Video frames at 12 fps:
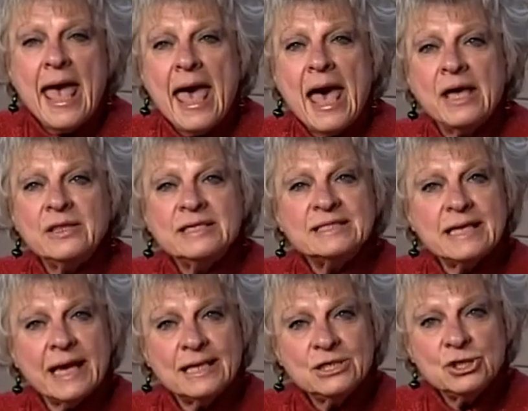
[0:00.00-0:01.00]
And the
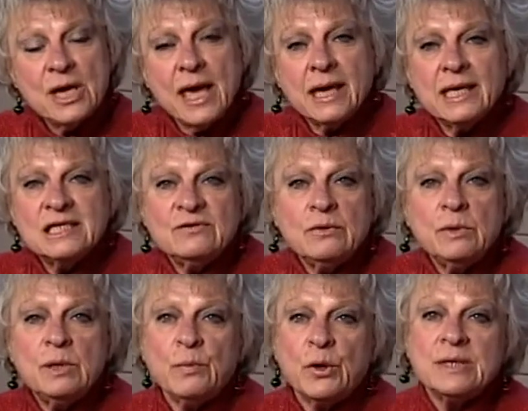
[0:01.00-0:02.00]
second check is from
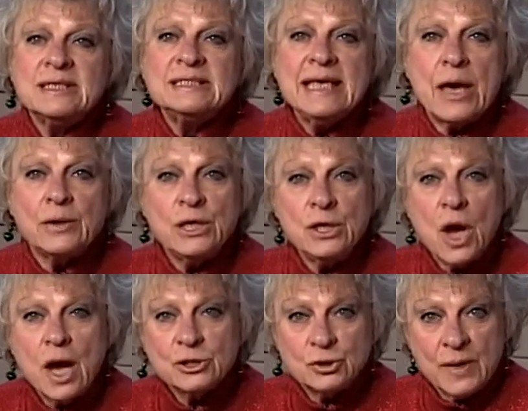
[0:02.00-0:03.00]
the Berks County
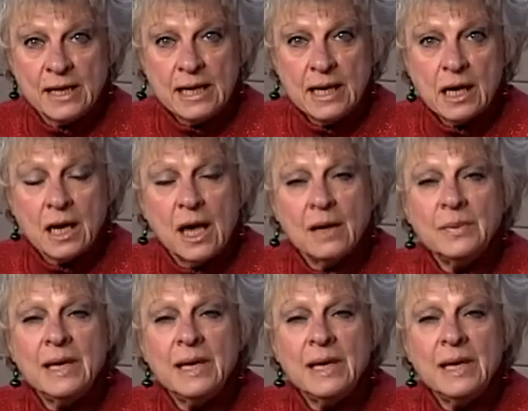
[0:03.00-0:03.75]
Dog Training Club